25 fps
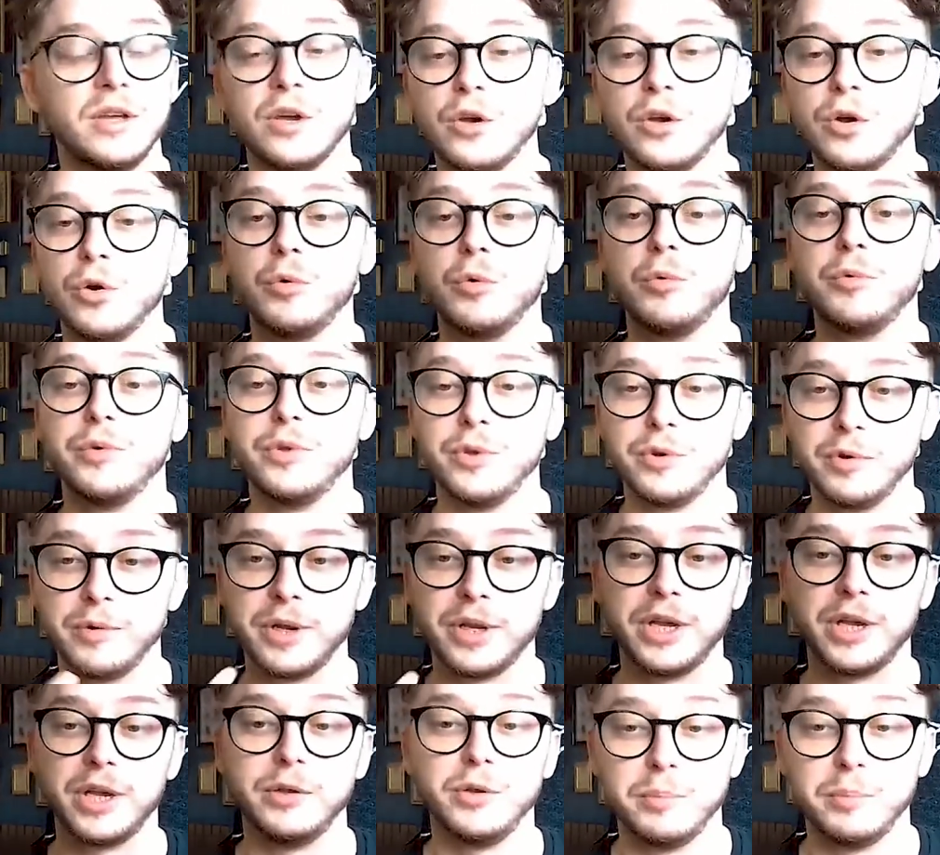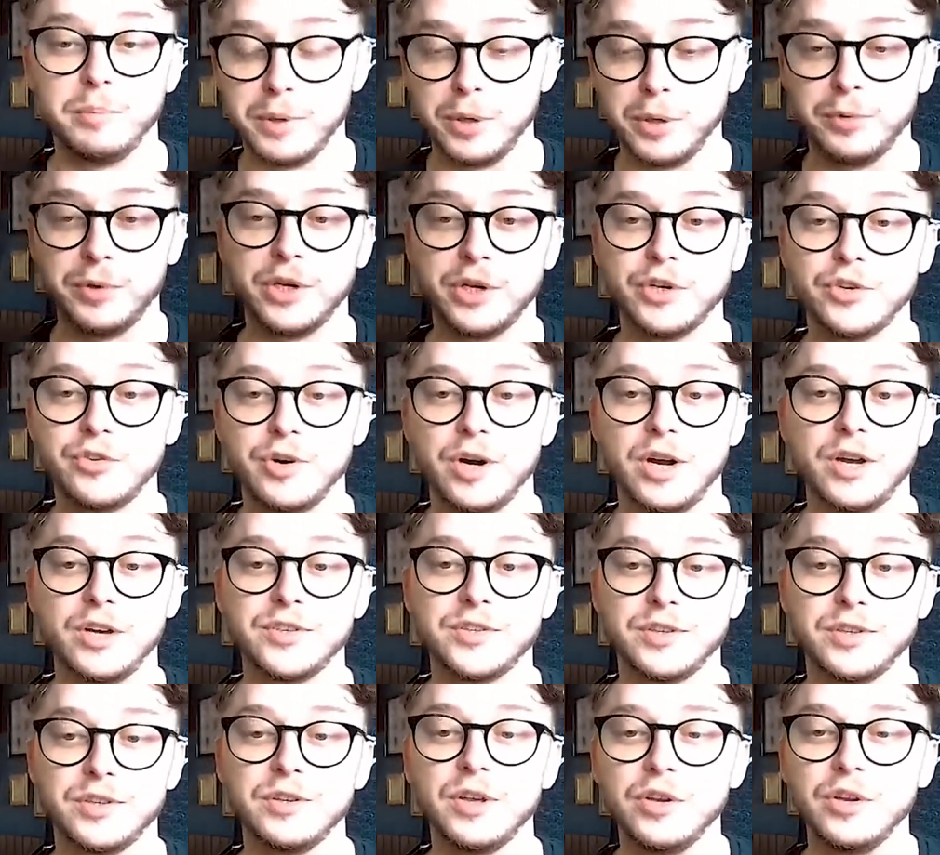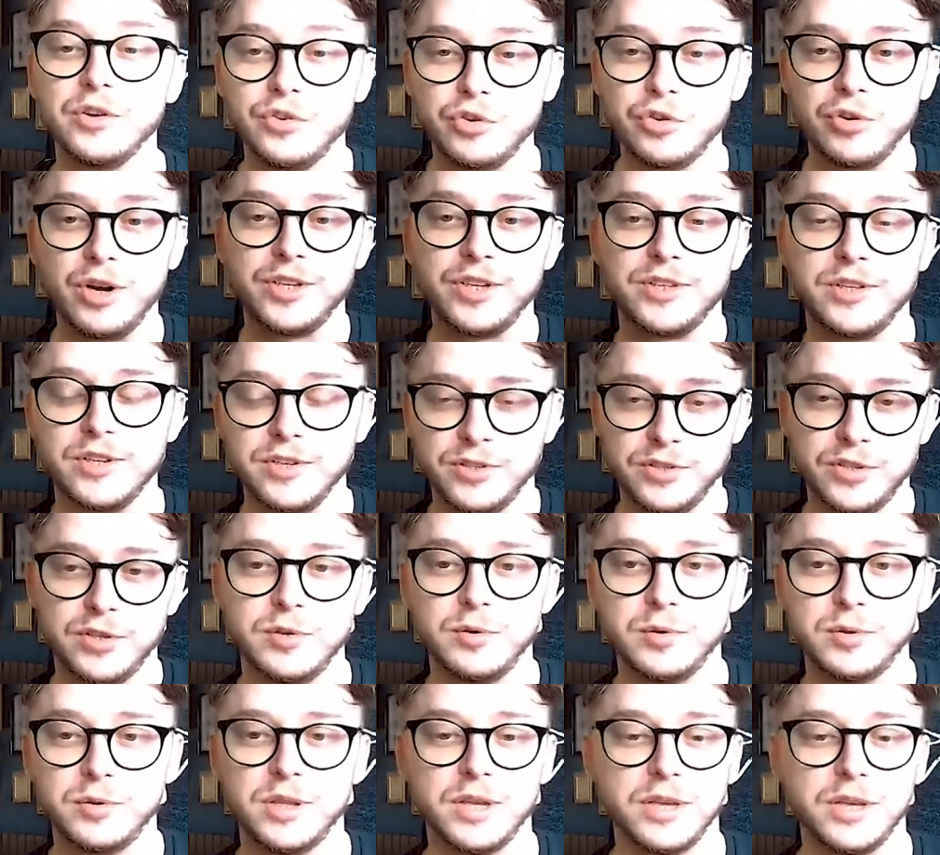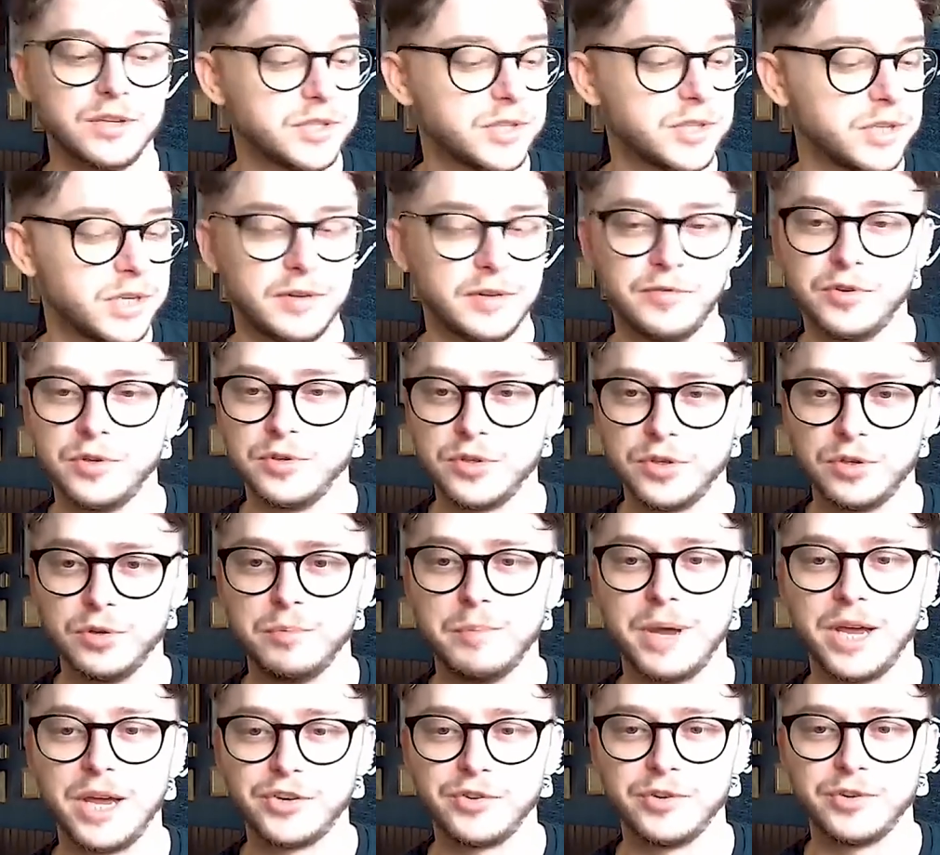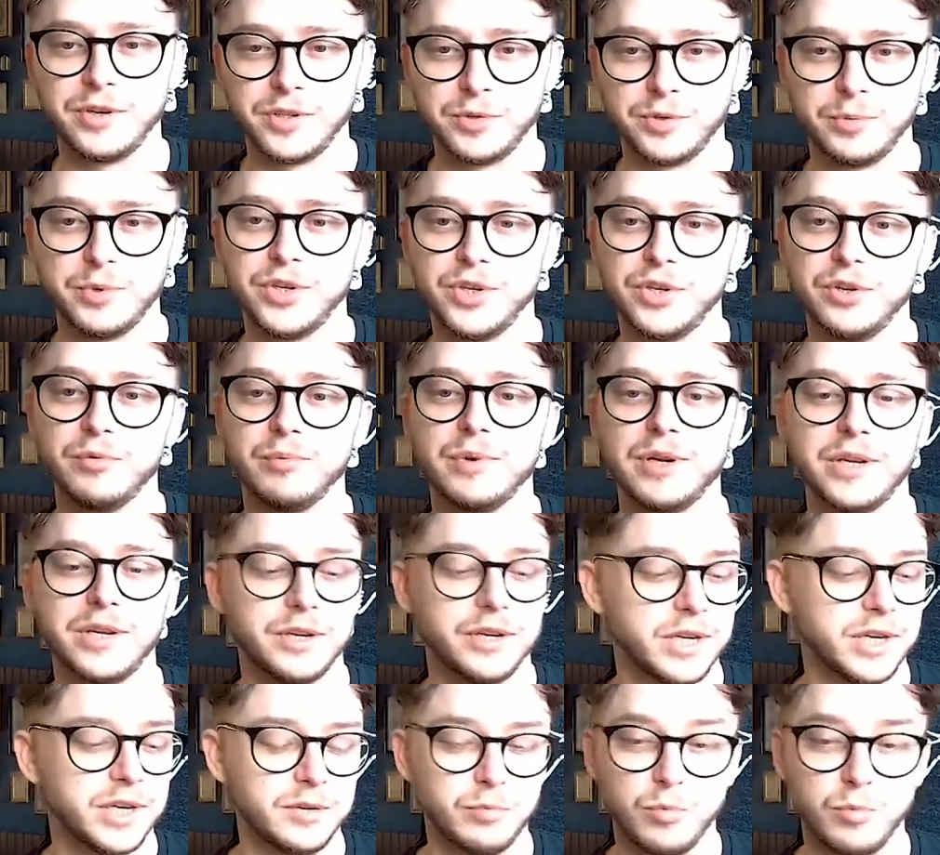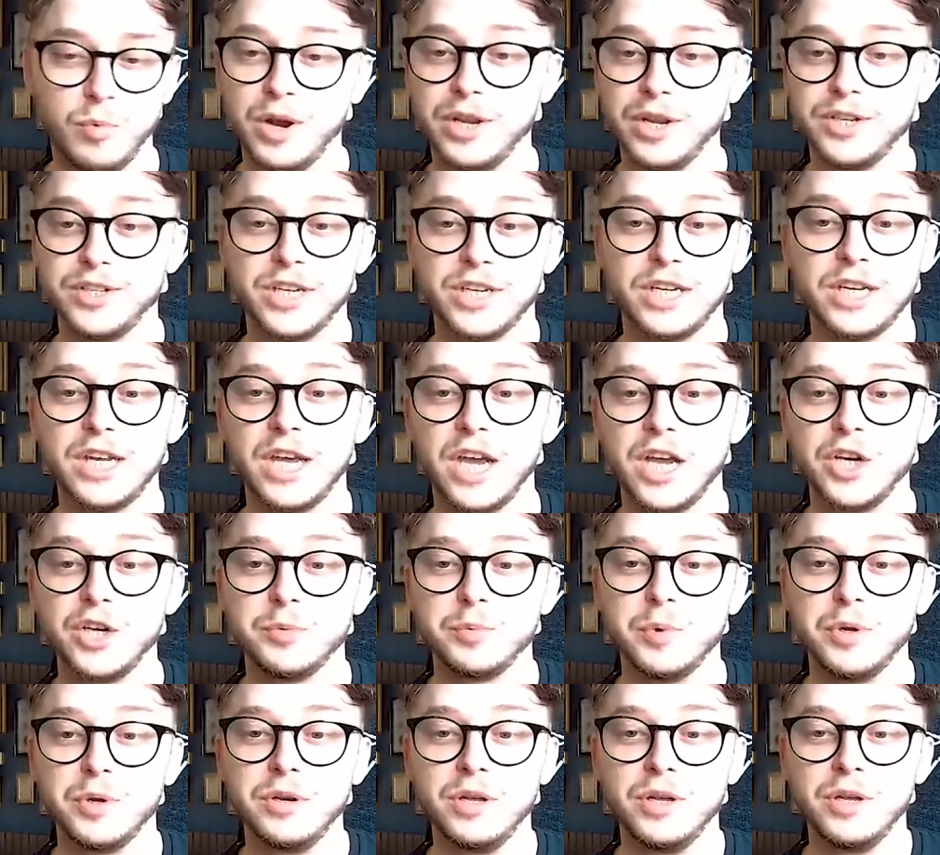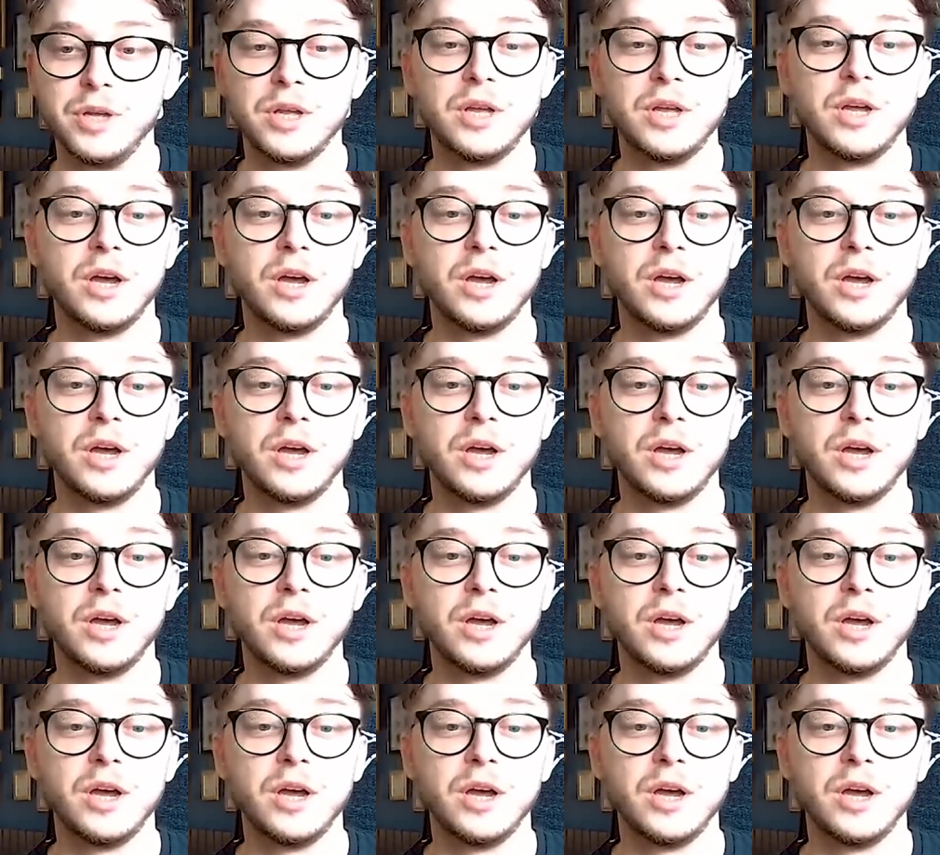Cool, you're in, you're building trust, and and trust does two things. It gives you two metrics which you really need. One is engagement.